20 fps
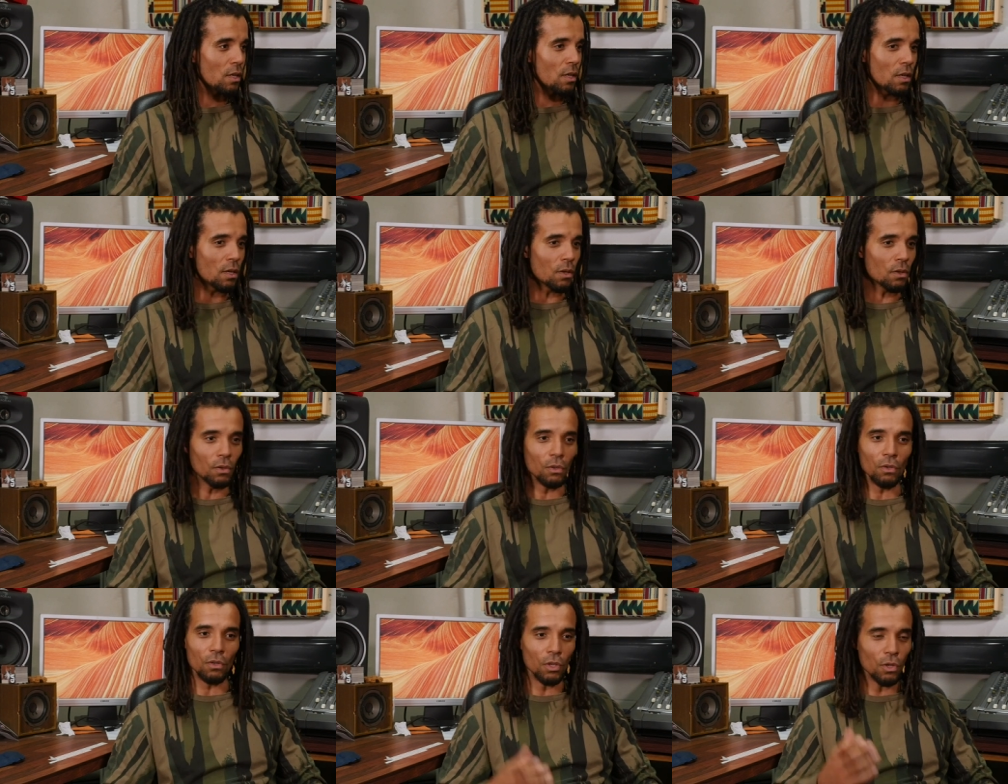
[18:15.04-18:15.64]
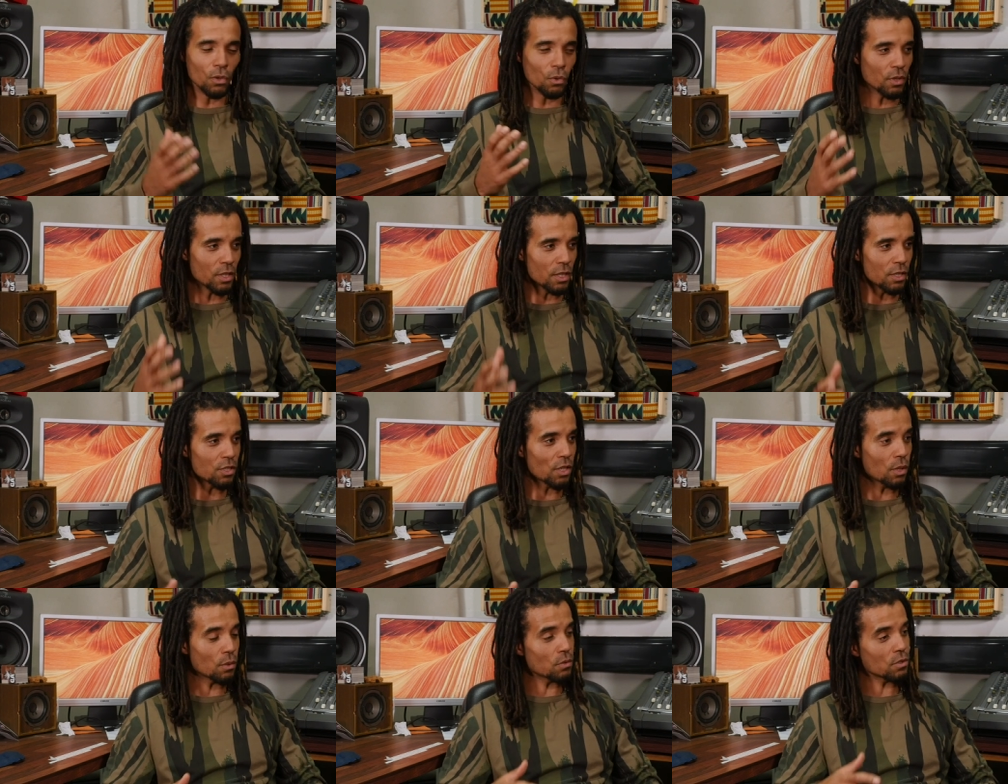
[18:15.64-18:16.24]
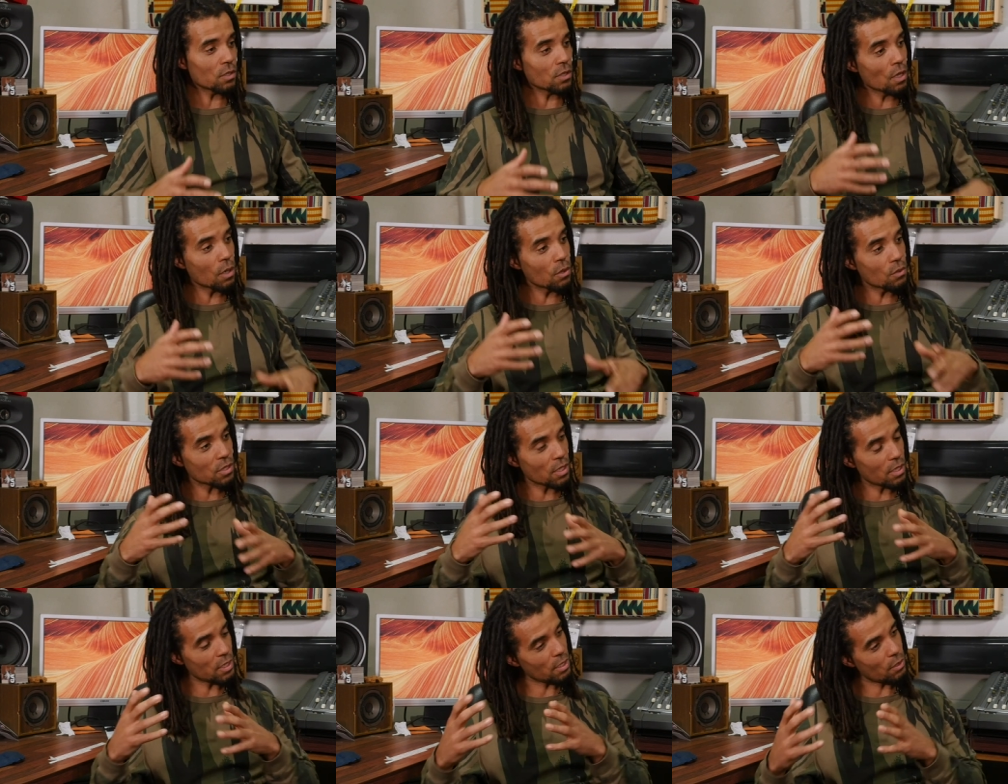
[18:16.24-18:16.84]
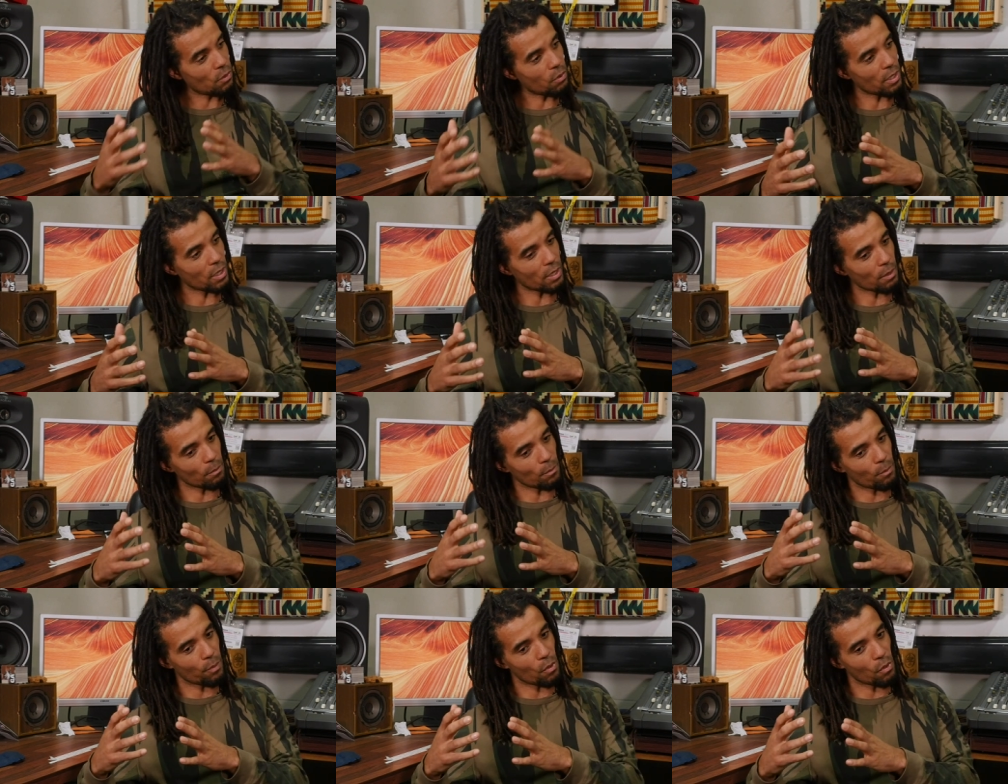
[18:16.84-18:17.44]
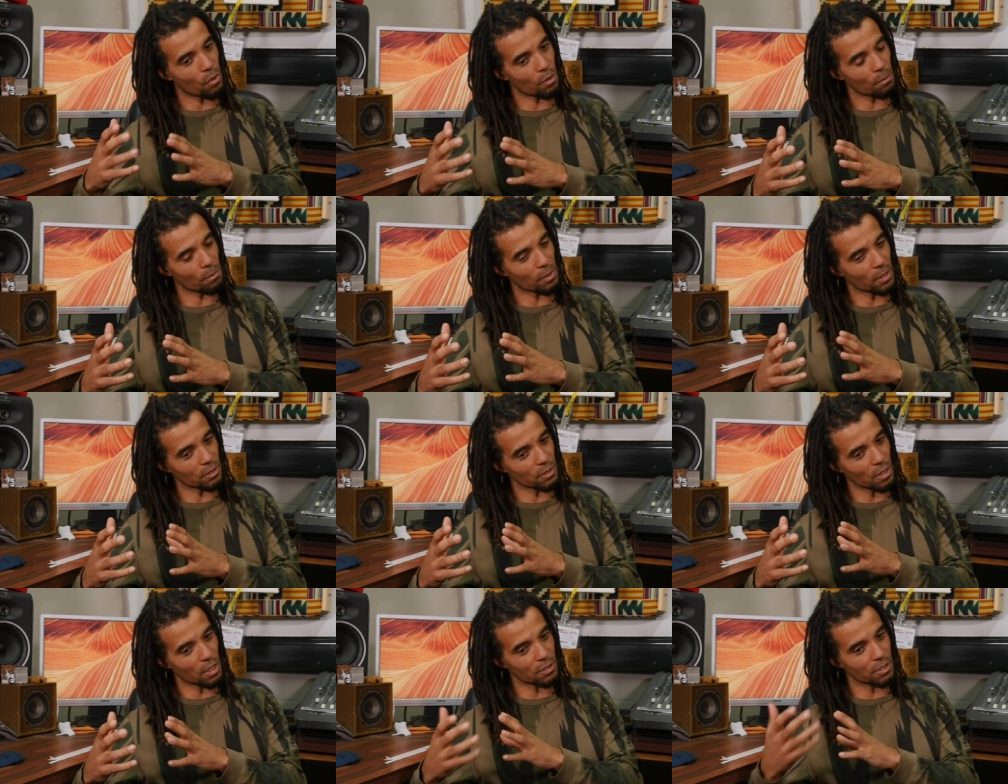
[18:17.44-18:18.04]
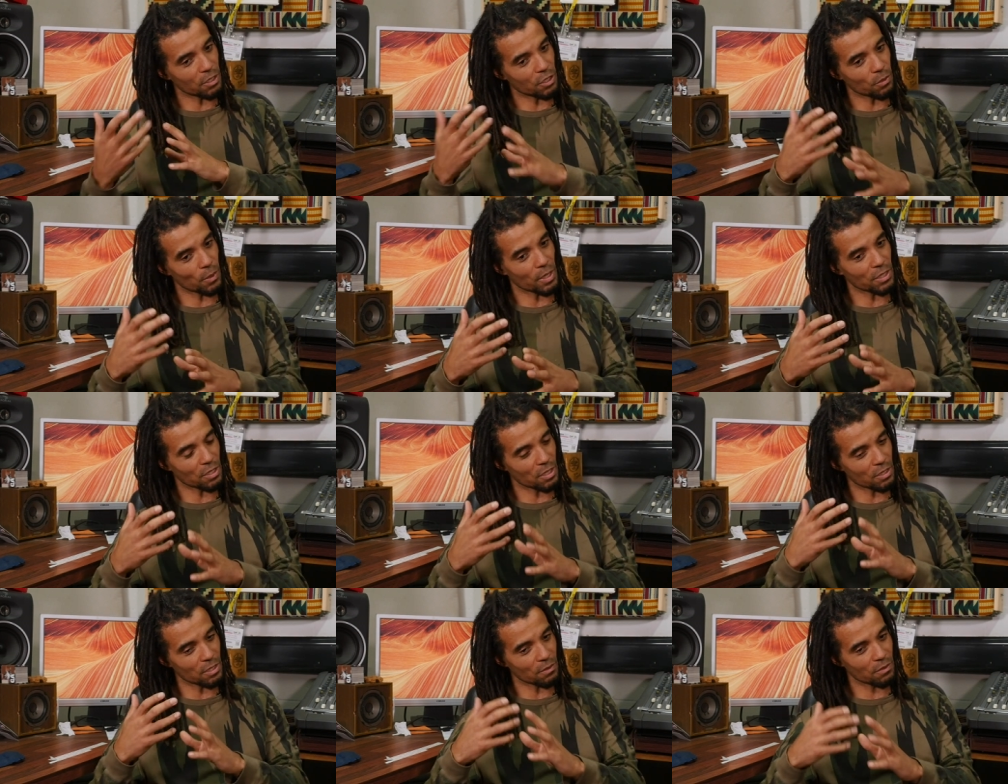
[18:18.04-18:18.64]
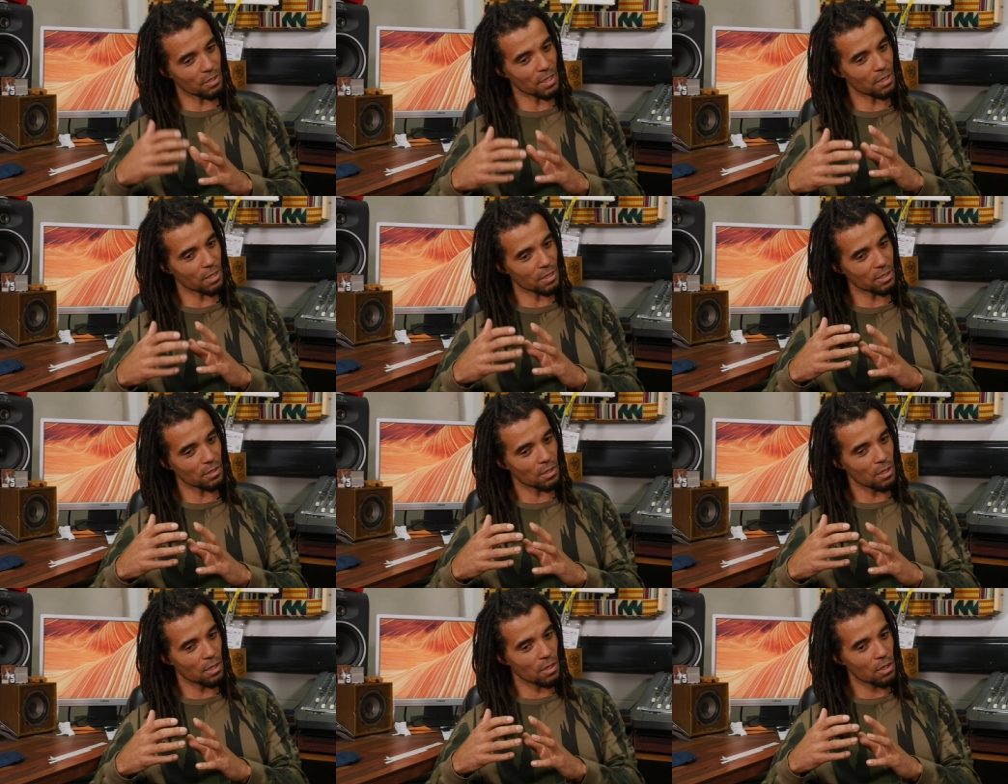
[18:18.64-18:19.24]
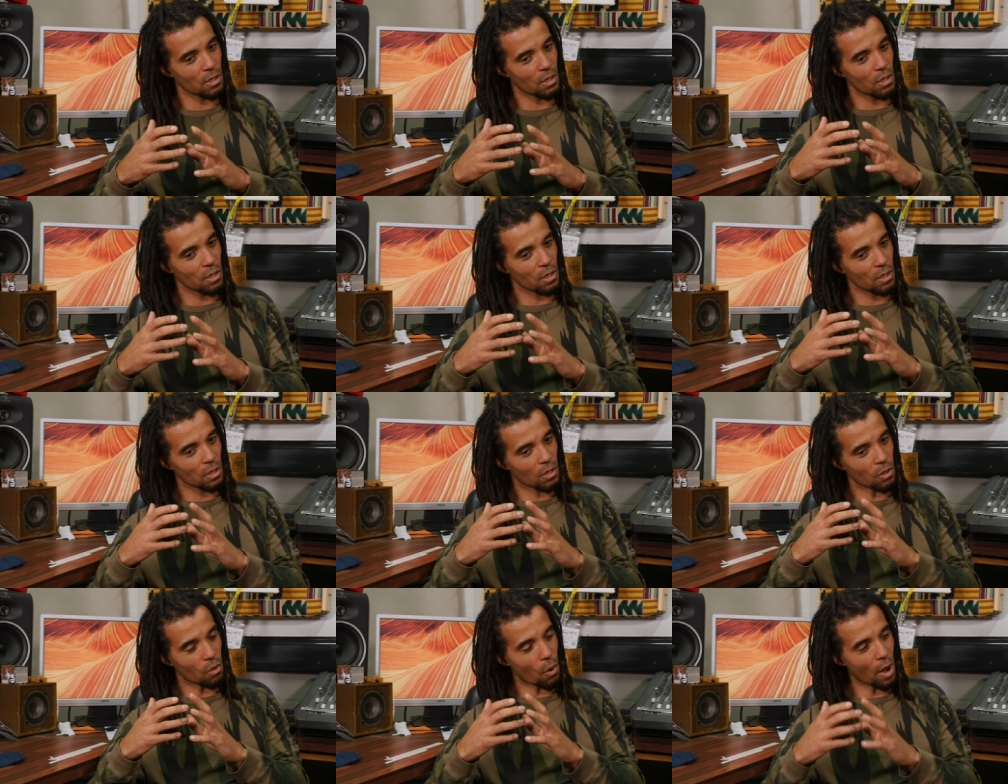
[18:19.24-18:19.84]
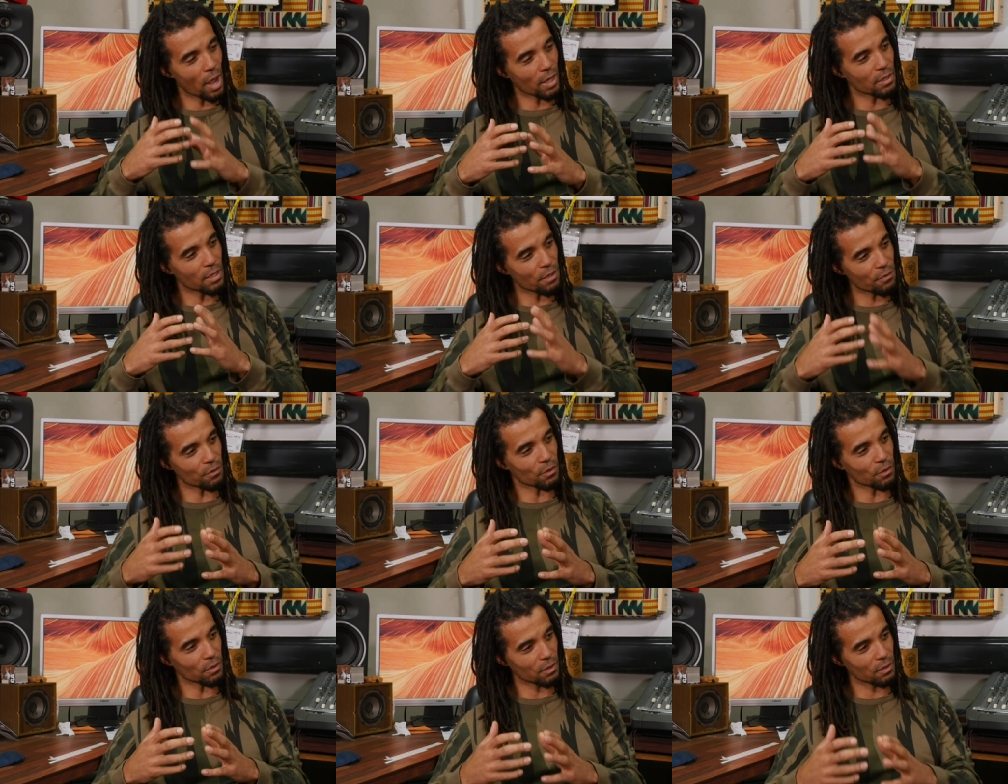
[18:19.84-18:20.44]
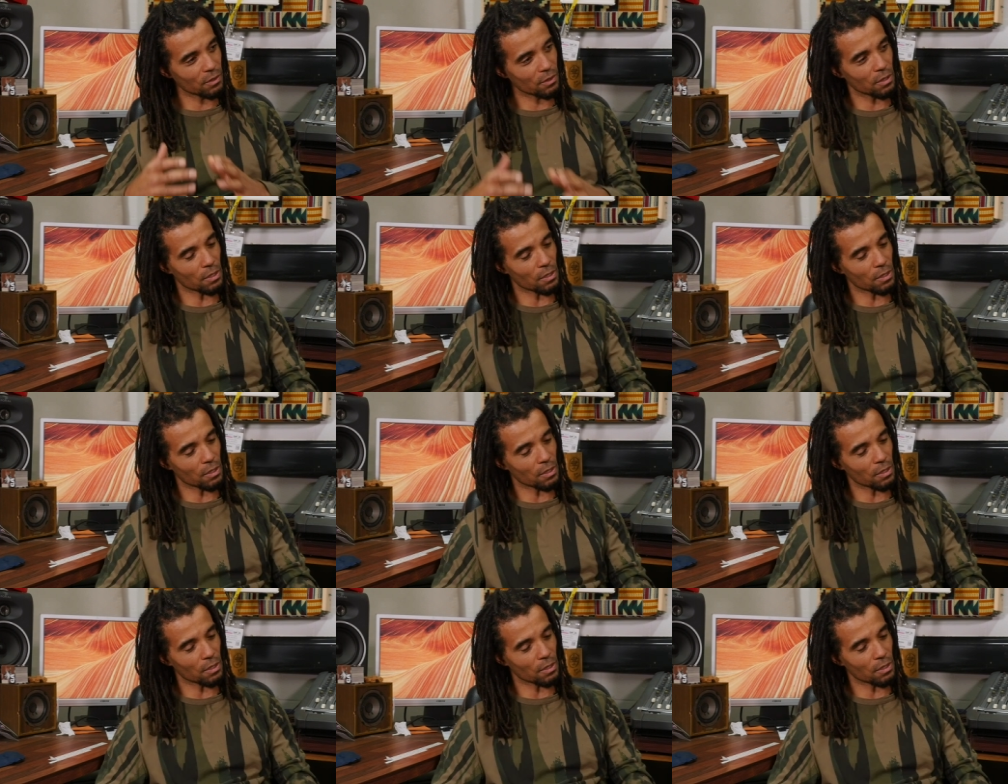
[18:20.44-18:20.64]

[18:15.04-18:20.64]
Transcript: uh, or a Claudia Jones. And those are equally important because our situation, as I've said, is quite different.